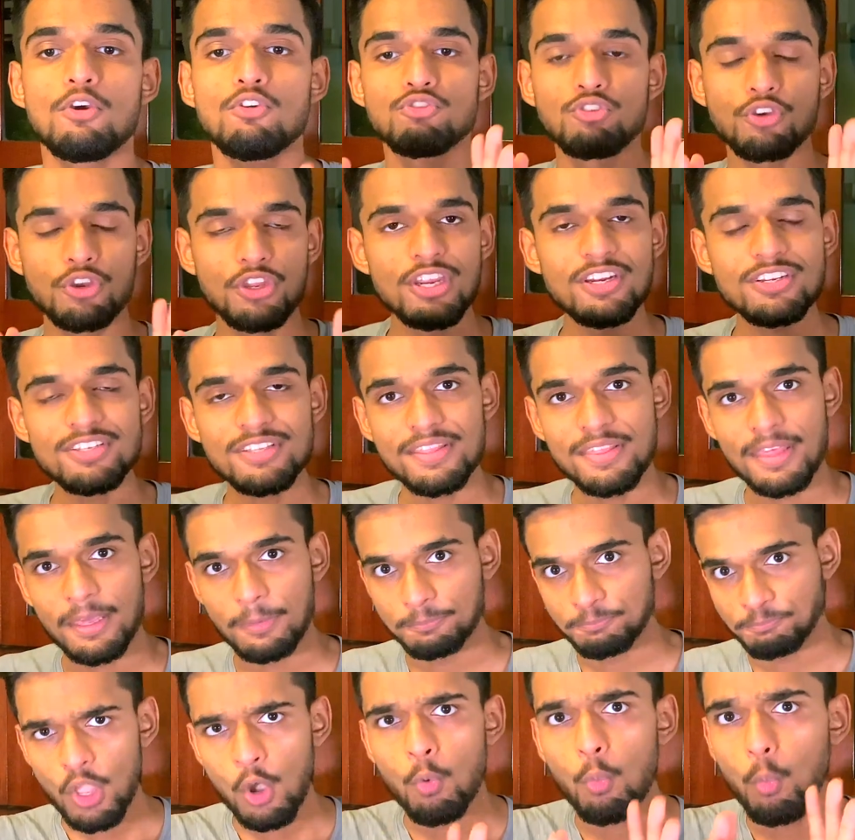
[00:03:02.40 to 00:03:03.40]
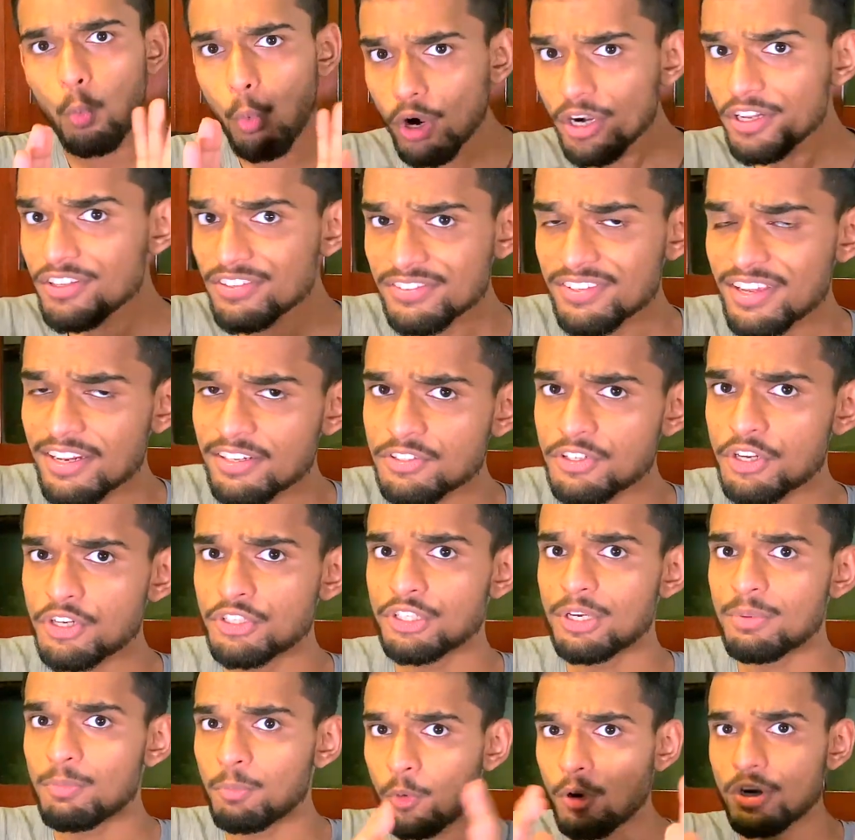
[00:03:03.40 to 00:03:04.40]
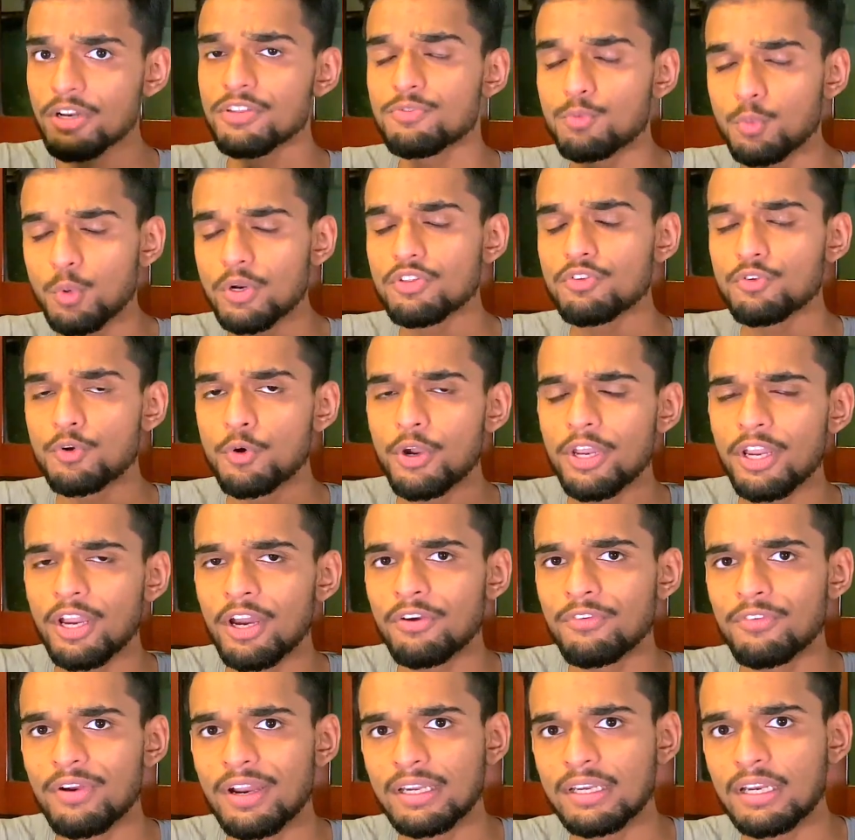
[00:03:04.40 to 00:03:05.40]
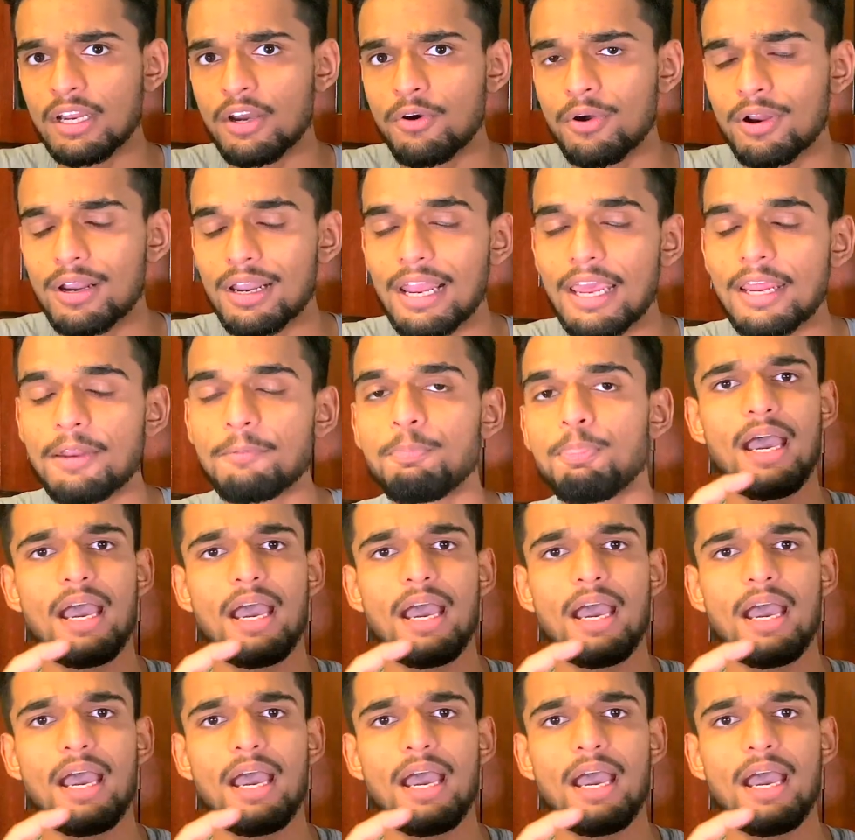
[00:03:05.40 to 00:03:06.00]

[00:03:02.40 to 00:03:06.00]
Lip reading: So here's the thing. What is censorship? What is going on right now online?